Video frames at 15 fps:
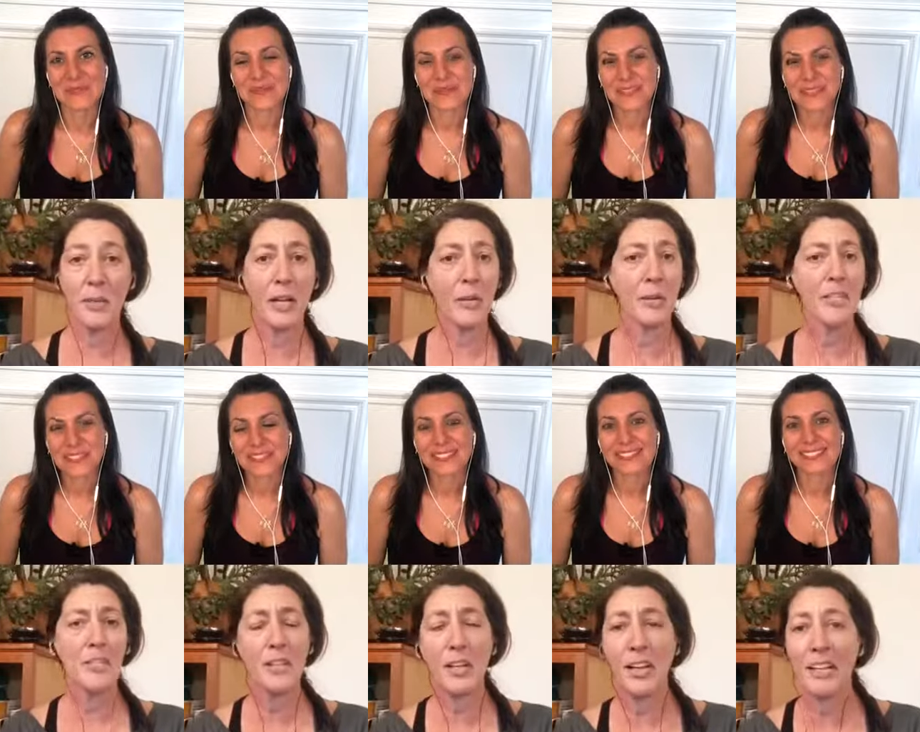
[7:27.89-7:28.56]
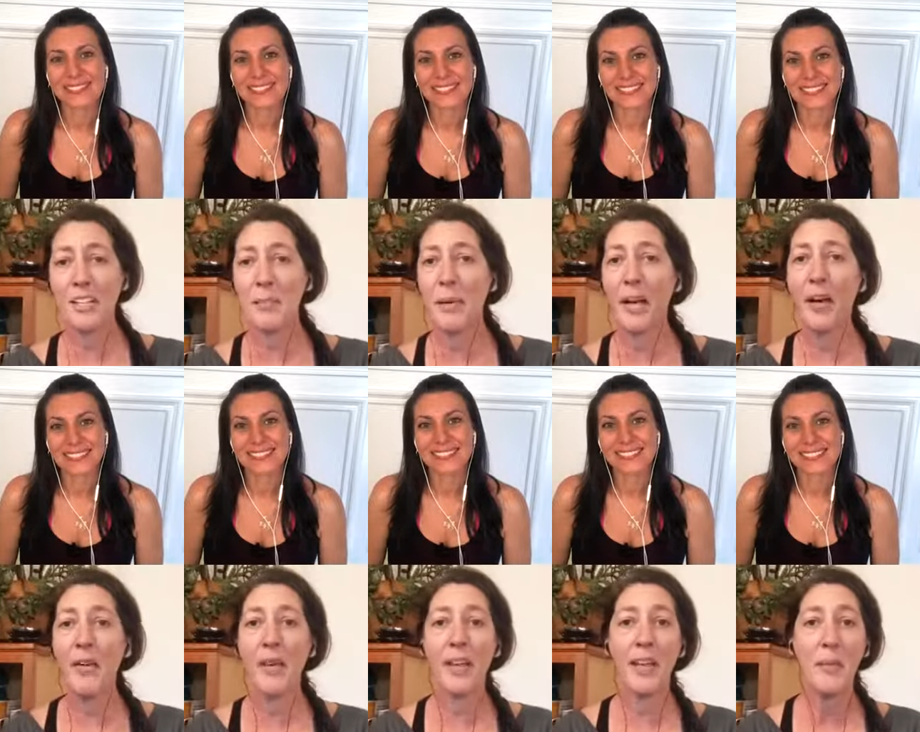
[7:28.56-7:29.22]
Speaker 1: We always talked
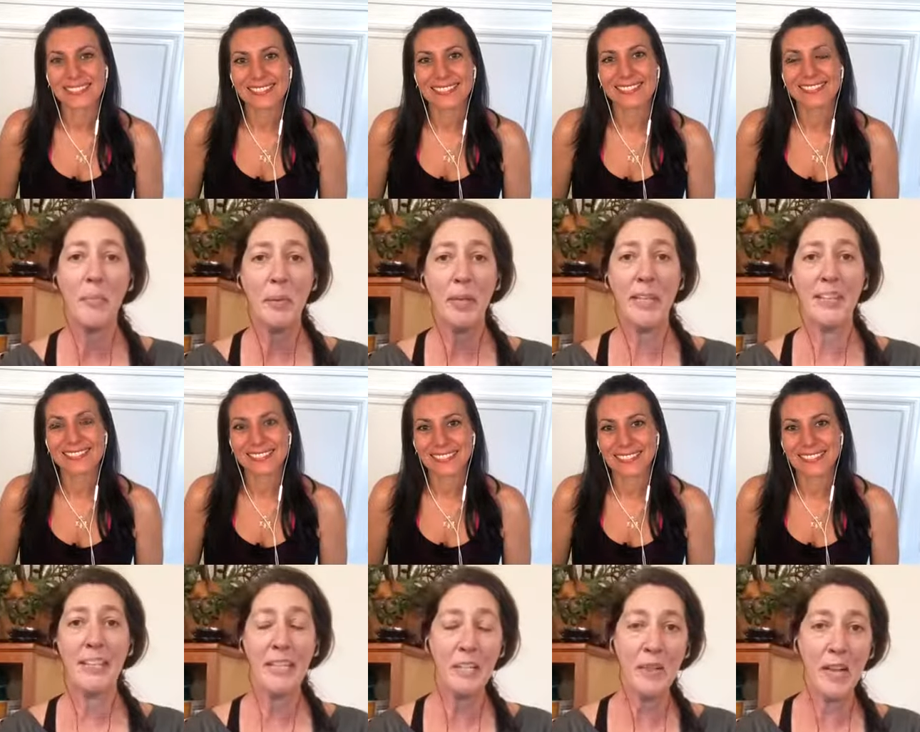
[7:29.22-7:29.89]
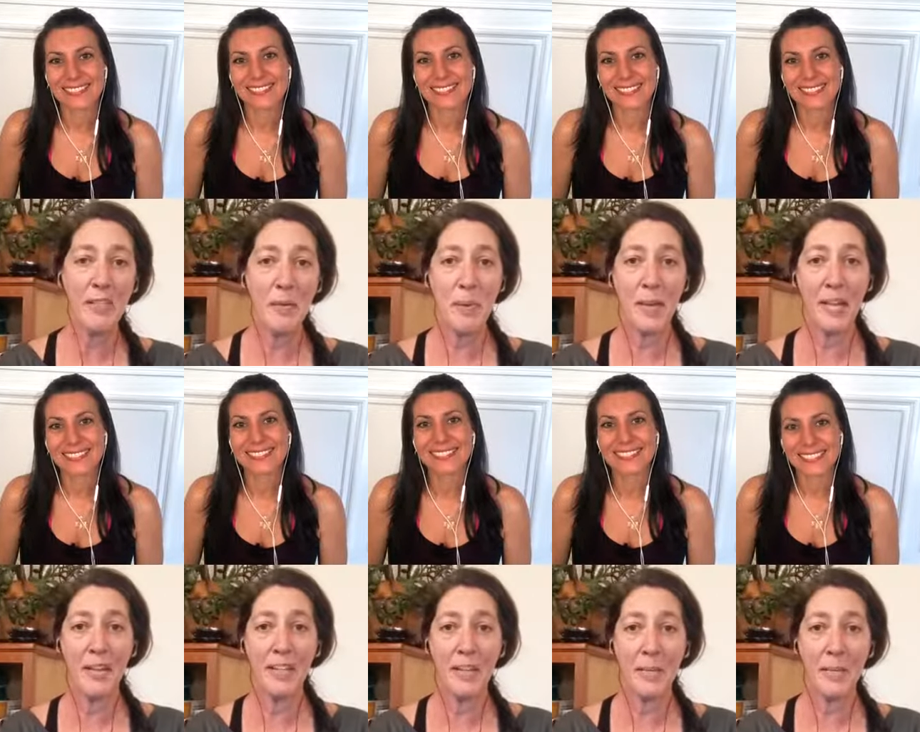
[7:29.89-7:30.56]
about it, but then you have a
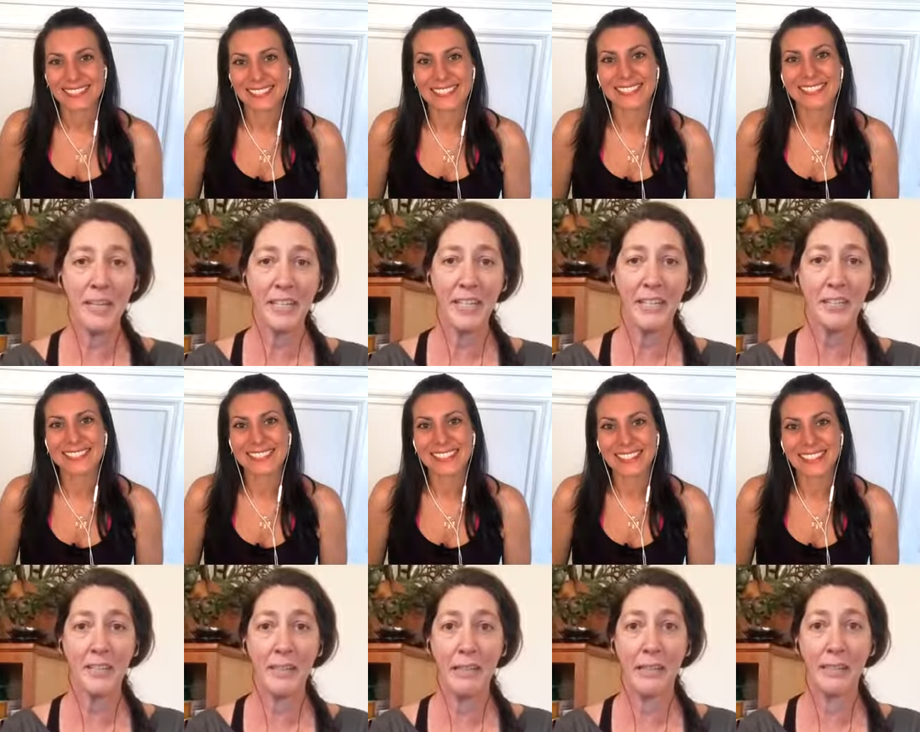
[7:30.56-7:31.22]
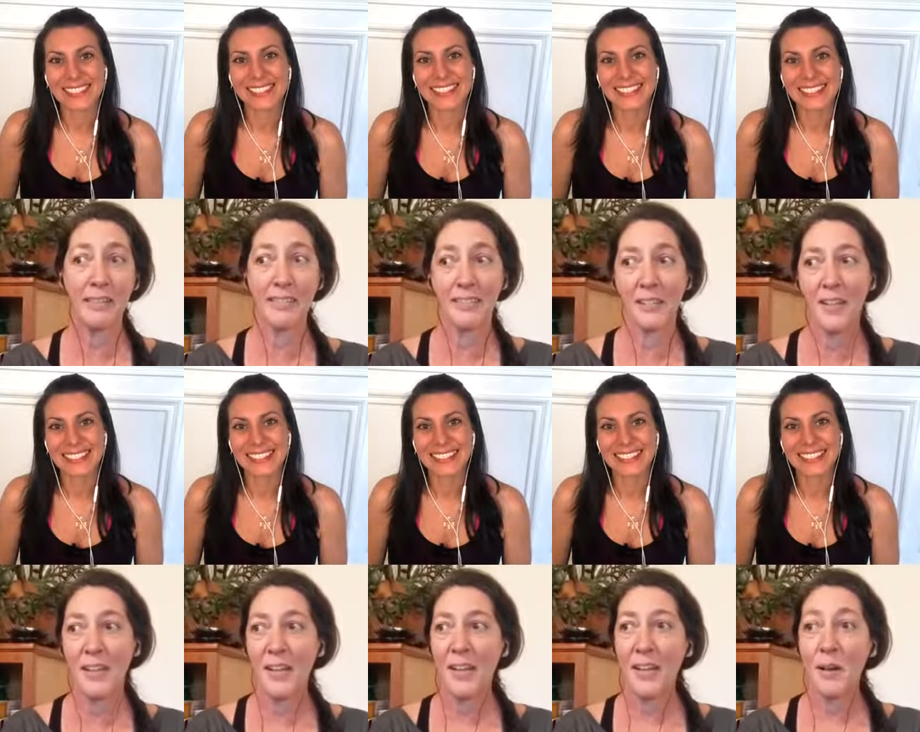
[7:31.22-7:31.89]
pandemic and you're like,
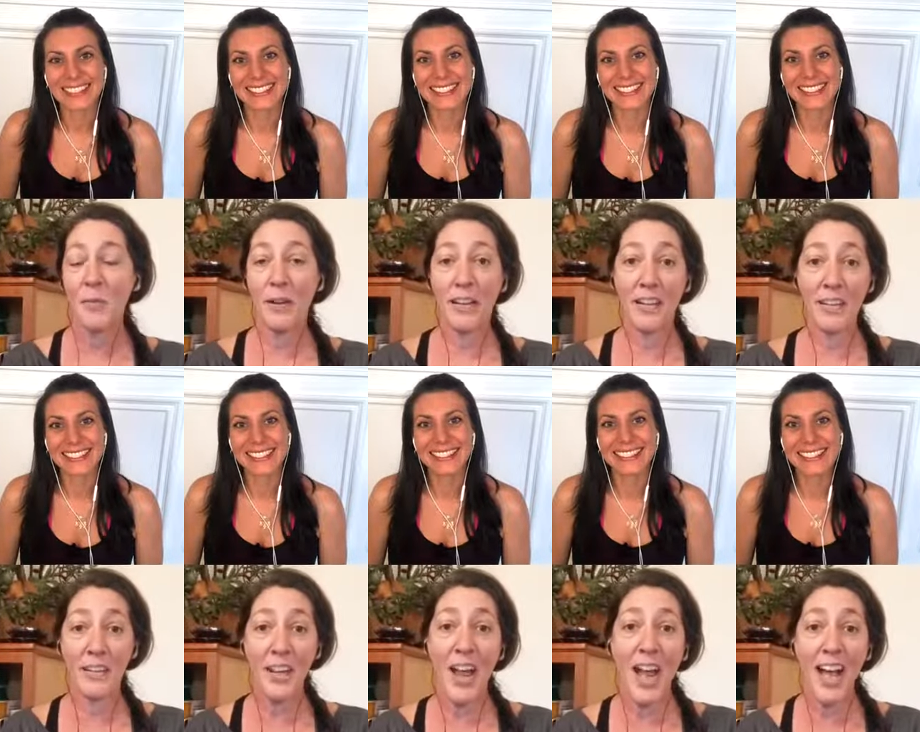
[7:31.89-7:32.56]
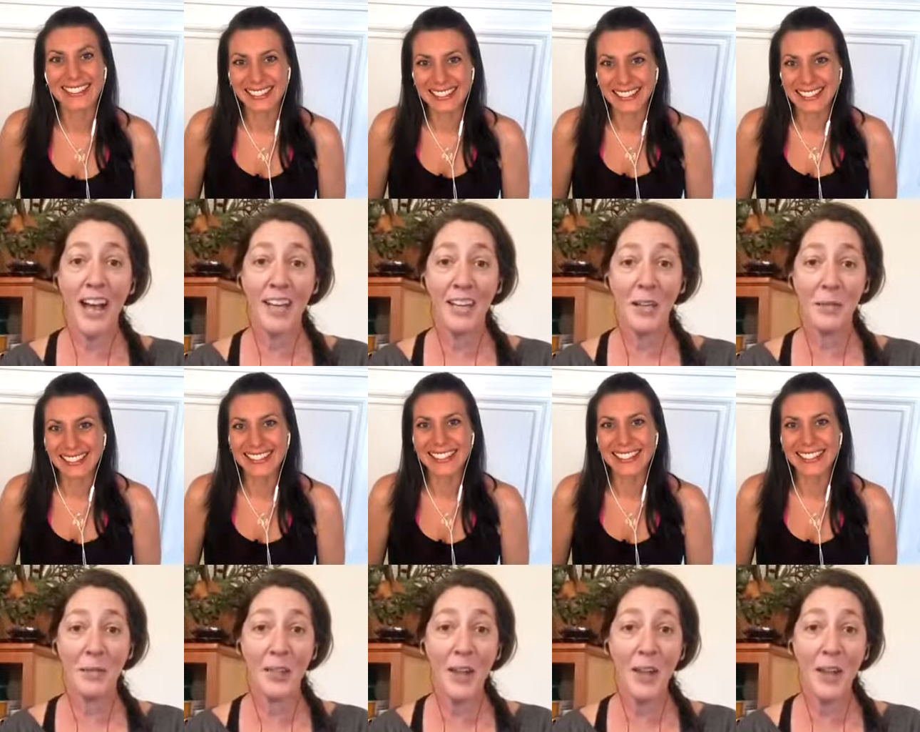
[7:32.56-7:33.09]
ready or not, here we